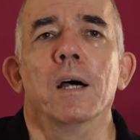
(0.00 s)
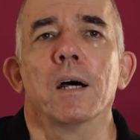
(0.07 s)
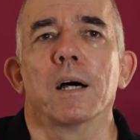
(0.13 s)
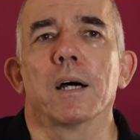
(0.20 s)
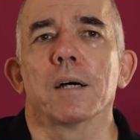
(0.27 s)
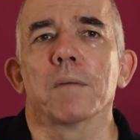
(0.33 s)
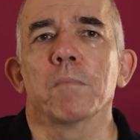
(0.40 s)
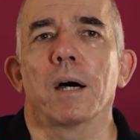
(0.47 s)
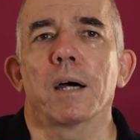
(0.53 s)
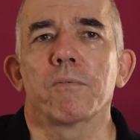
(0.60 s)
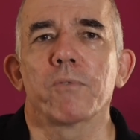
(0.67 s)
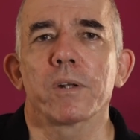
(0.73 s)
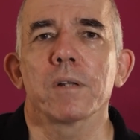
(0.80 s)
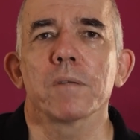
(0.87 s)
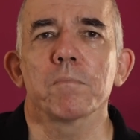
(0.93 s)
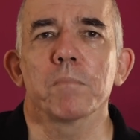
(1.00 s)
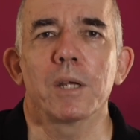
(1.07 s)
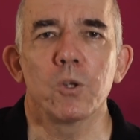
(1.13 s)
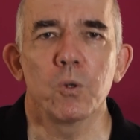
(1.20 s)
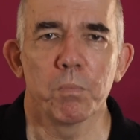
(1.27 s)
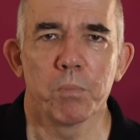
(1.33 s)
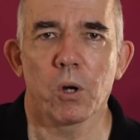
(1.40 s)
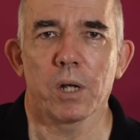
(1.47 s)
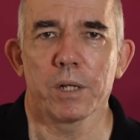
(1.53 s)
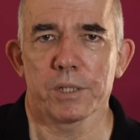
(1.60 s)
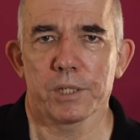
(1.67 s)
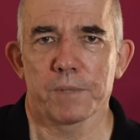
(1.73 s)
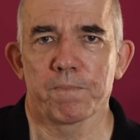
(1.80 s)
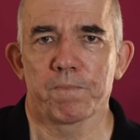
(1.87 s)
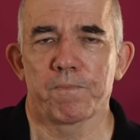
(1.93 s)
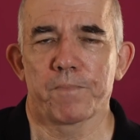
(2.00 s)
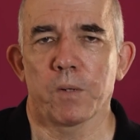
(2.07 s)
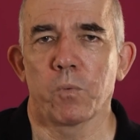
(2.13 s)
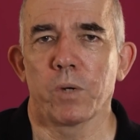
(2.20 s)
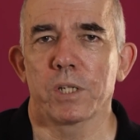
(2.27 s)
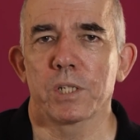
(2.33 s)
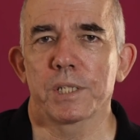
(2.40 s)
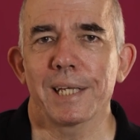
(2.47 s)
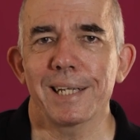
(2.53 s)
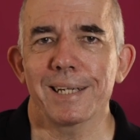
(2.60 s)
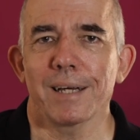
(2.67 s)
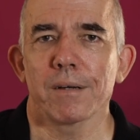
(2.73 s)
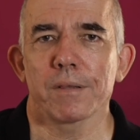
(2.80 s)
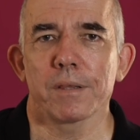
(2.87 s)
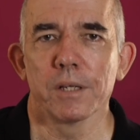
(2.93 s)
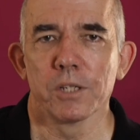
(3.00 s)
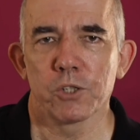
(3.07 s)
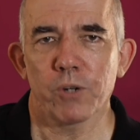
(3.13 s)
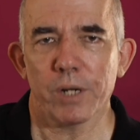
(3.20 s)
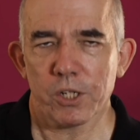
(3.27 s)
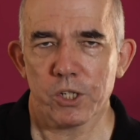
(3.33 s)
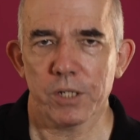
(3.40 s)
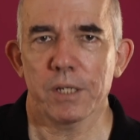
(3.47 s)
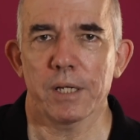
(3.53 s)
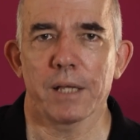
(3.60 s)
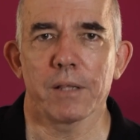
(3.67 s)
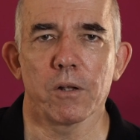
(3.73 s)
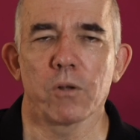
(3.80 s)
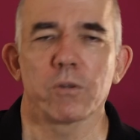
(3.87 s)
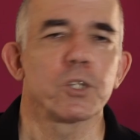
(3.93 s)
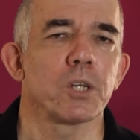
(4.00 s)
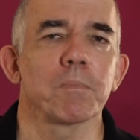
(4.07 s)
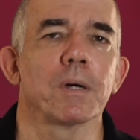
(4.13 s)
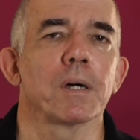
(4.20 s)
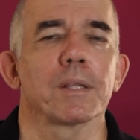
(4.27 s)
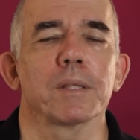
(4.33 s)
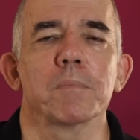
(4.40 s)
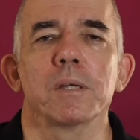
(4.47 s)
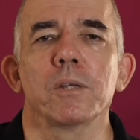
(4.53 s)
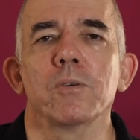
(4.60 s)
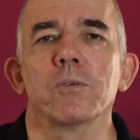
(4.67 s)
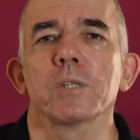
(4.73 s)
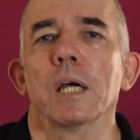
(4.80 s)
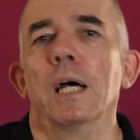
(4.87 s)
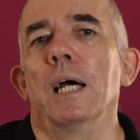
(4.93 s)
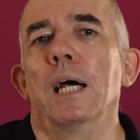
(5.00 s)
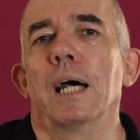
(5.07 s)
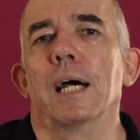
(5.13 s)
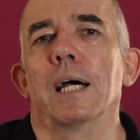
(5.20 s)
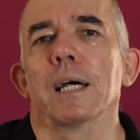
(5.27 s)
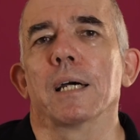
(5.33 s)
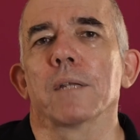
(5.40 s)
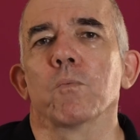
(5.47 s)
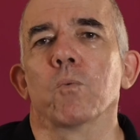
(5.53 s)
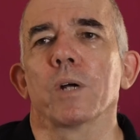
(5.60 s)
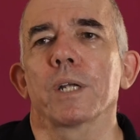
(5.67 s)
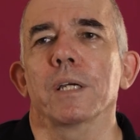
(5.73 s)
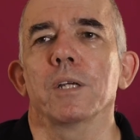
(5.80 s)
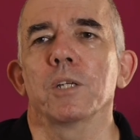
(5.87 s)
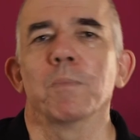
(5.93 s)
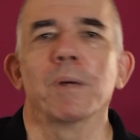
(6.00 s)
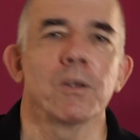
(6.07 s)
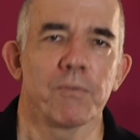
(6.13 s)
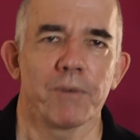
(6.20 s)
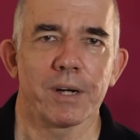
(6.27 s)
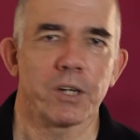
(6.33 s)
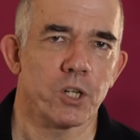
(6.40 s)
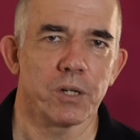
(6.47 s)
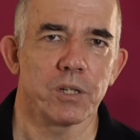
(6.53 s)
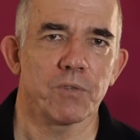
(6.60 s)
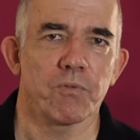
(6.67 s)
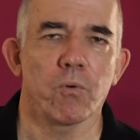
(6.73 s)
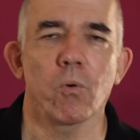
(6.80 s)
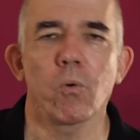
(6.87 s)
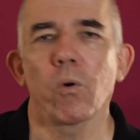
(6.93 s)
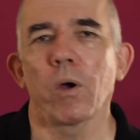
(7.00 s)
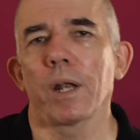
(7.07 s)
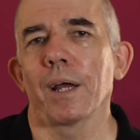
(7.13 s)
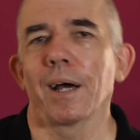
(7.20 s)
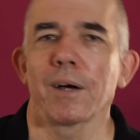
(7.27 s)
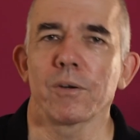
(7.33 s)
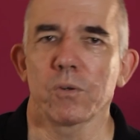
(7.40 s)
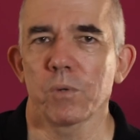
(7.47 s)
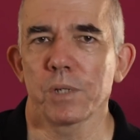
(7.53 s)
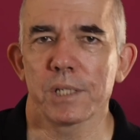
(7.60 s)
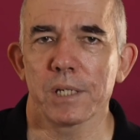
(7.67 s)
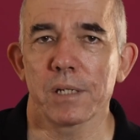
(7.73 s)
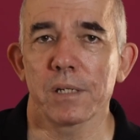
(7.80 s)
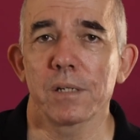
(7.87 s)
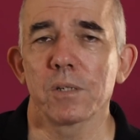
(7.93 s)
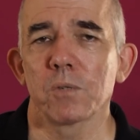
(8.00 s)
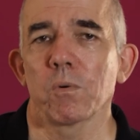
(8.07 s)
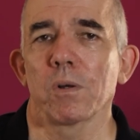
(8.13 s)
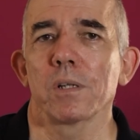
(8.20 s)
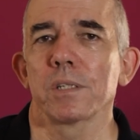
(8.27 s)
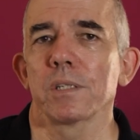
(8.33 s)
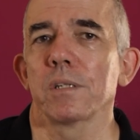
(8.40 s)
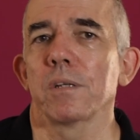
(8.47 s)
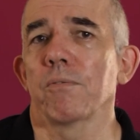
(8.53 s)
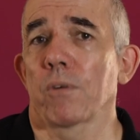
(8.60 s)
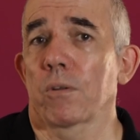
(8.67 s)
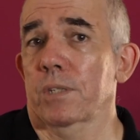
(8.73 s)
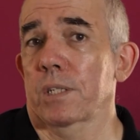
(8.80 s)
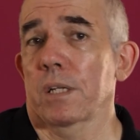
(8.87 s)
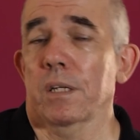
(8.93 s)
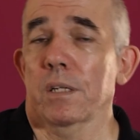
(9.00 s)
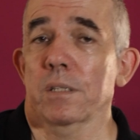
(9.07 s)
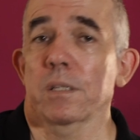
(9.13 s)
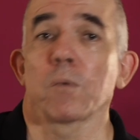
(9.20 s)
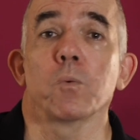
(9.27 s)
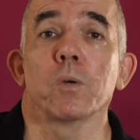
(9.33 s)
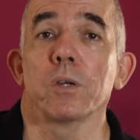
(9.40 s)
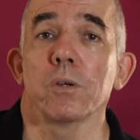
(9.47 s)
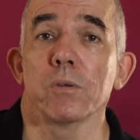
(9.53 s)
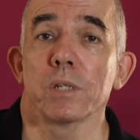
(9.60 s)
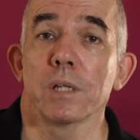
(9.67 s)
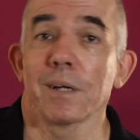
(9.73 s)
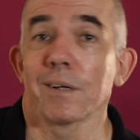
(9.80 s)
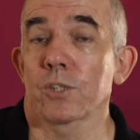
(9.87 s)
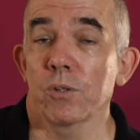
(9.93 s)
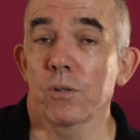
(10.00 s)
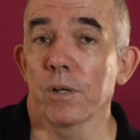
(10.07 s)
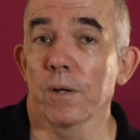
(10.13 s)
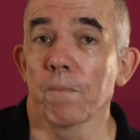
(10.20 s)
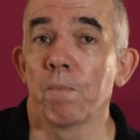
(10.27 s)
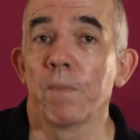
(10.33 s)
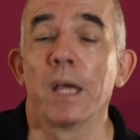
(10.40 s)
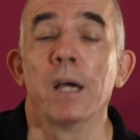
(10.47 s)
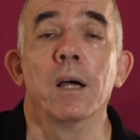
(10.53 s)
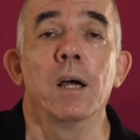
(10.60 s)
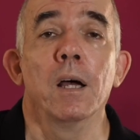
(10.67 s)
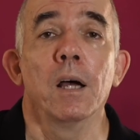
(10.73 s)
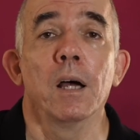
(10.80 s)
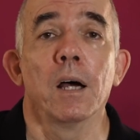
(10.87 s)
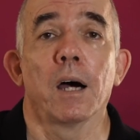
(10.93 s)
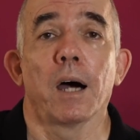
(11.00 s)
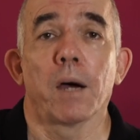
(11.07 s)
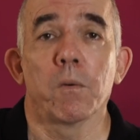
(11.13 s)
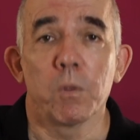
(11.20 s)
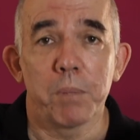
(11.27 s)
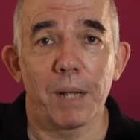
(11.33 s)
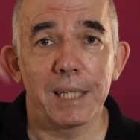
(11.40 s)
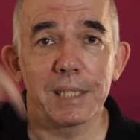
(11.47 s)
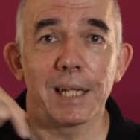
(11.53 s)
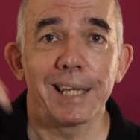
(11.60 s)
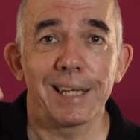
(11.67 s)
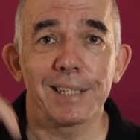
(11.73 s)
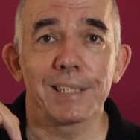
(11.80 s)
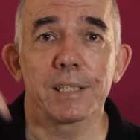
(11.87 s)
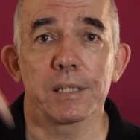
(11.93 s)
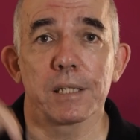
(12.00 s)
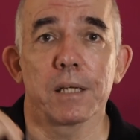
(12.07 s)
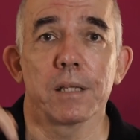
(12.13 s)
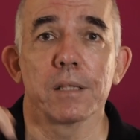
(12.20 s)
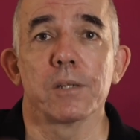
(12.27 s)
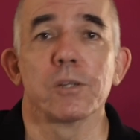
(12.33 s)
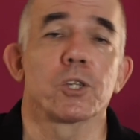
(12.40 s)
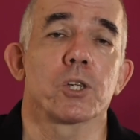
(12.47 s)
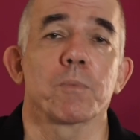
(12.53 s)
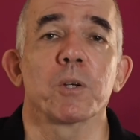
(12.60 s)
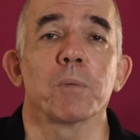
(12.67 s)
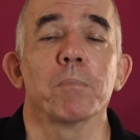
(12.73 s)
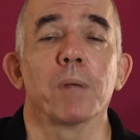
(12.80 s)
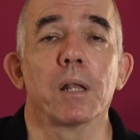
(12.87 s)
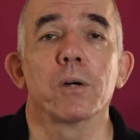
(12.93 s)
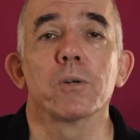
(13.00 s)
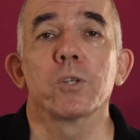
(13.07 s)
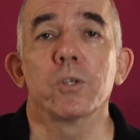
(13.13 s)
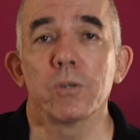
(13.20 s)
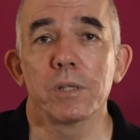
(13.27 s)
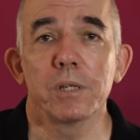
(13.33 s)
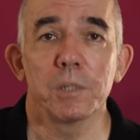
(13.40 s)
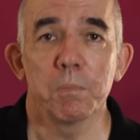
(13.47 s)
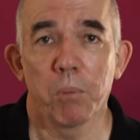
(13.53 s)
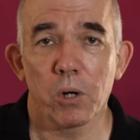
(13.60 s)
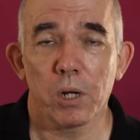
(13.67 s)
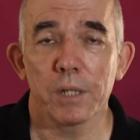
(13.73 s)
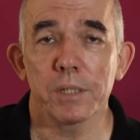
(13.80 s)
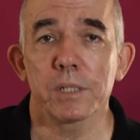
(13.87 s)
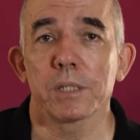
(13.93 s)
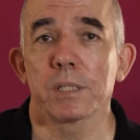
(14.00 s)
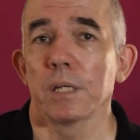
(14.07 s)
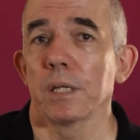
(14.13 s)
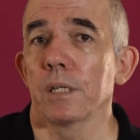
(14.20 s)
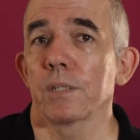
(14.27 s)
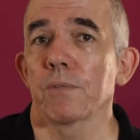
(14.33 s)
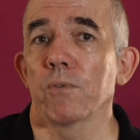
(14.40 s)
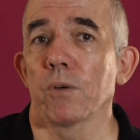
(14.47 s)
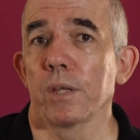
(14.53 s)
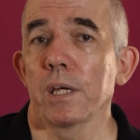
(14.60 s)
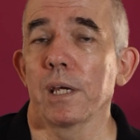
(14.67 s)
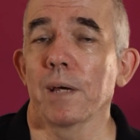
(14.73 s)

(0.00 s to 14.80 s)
Um, I've written menu booklets which set out the structure and the logic behind the menus and what each menu function is for and how you would set it, as well as the default settings that we use in our studio. I will place links in the description below to these booklets. There's for the